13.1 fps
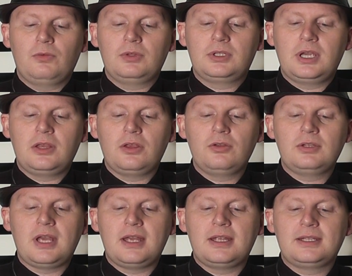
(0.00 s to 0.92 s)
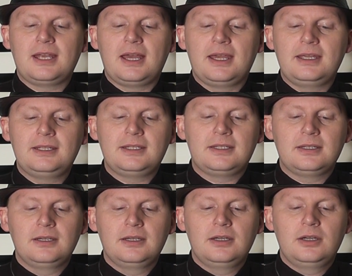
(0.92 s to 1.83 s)
take those
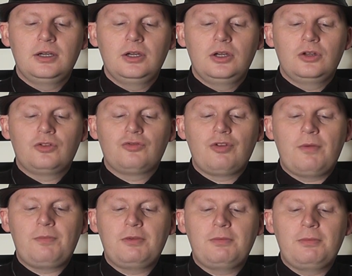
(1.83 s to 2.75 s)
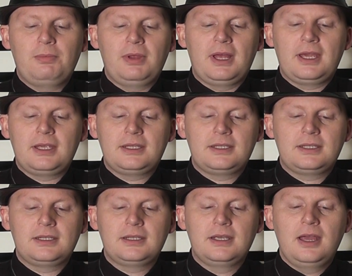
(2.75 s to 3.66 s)
sides, trap them in
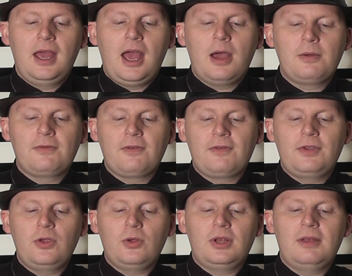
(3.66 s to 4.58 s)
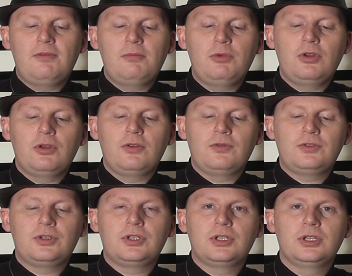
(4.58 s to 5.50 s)
place, and with a few clever
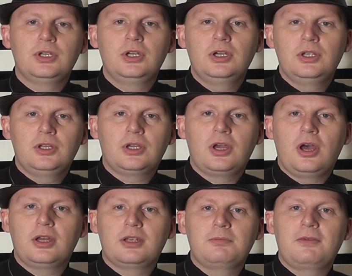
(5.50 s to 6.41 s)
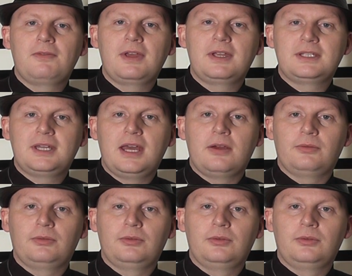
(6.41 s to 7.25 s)
moves the card can be face down.